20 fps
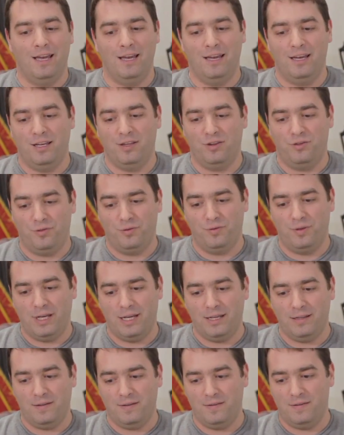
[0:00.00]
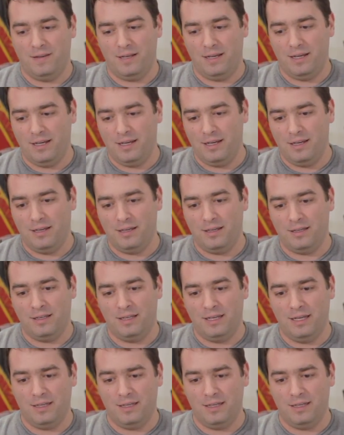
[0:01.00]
And through that, they